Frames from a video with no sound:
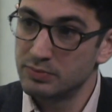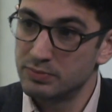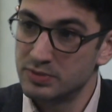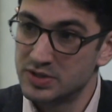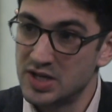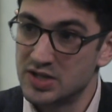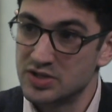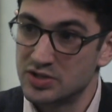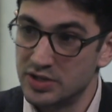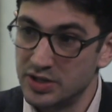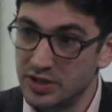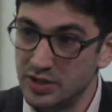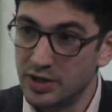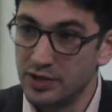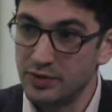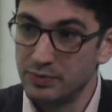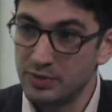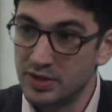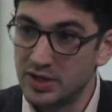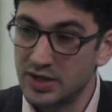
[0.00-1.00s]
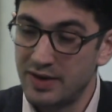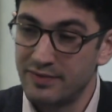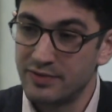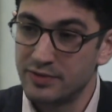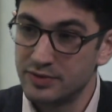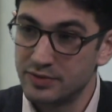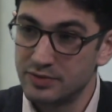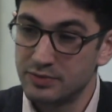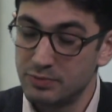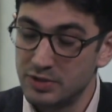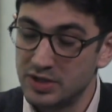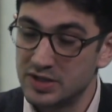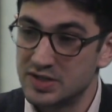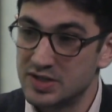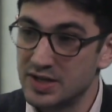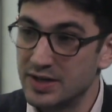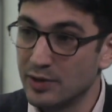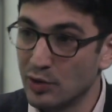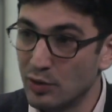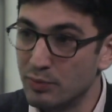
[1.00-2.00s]
Potentially, you know, we could have a, we could
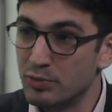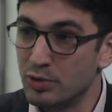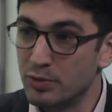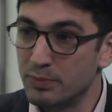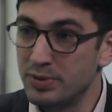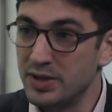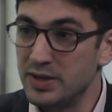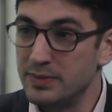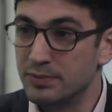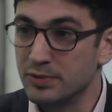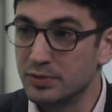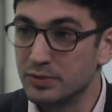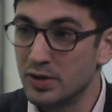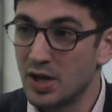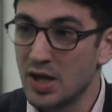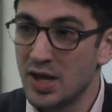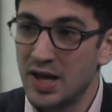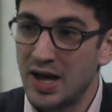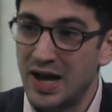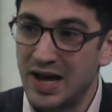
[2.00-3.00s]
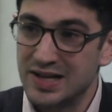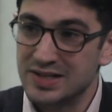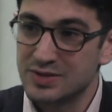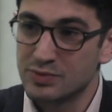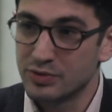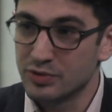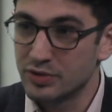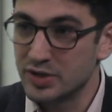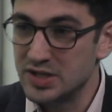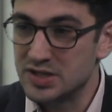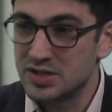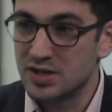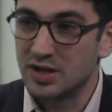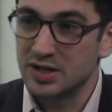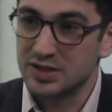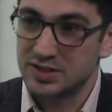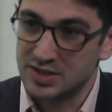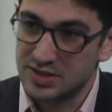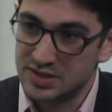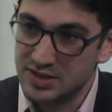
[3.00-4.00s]
see a lot more people, as we're already
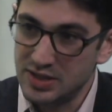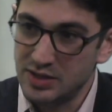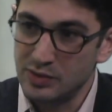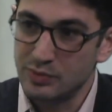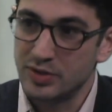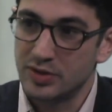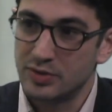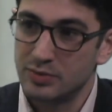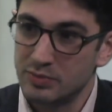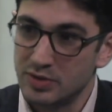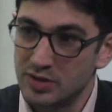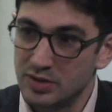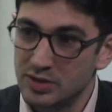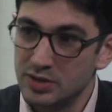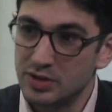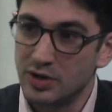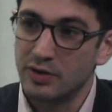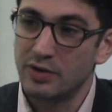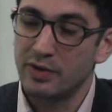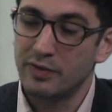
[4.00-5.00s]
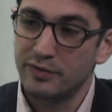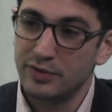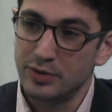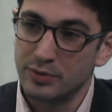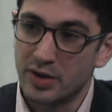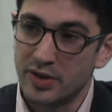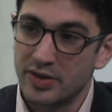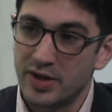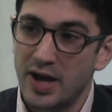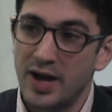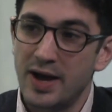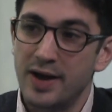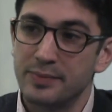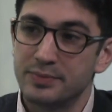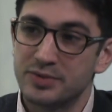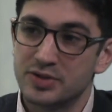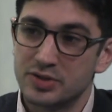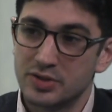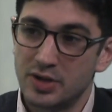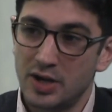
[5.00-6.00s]
starting to see with, with you know a few other
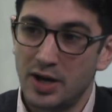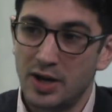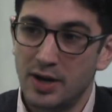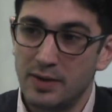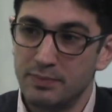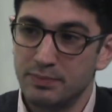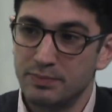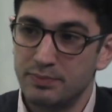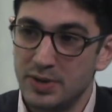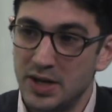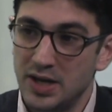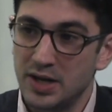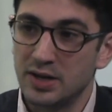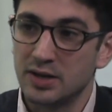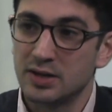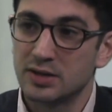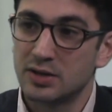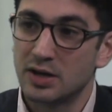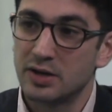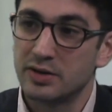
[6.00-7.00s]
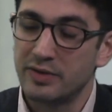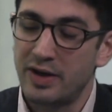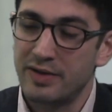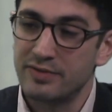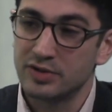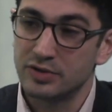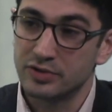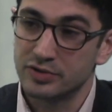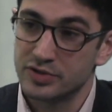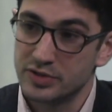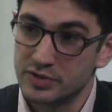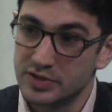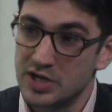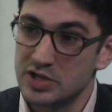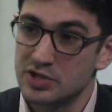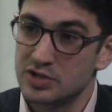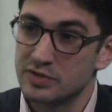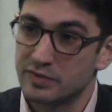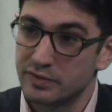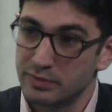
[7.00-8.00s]
apps uh, being kind of having
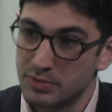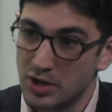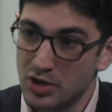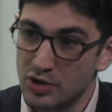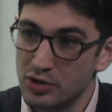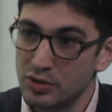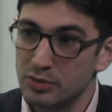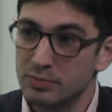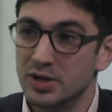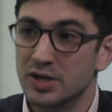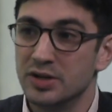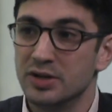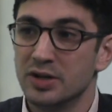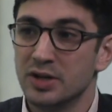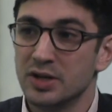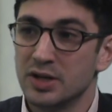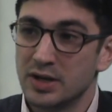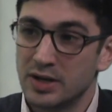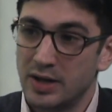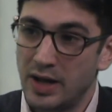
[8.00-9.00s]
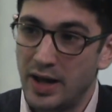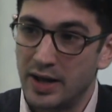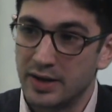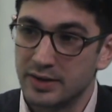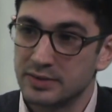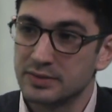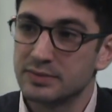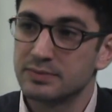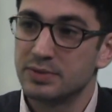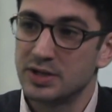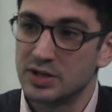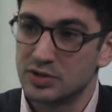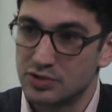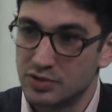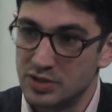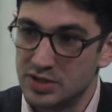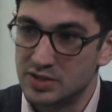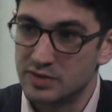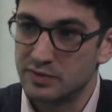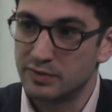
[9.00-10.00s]
consultations from home and, That's and right. being
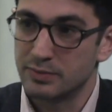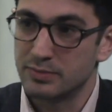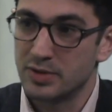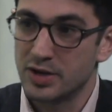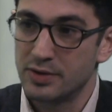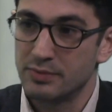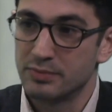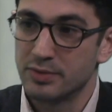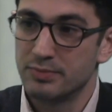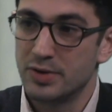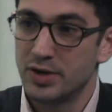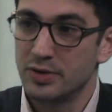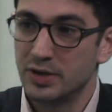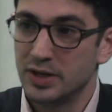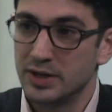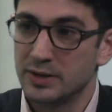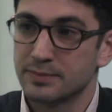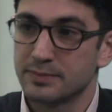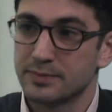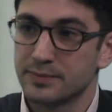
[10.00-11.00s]
treated from home That's remotely. Right.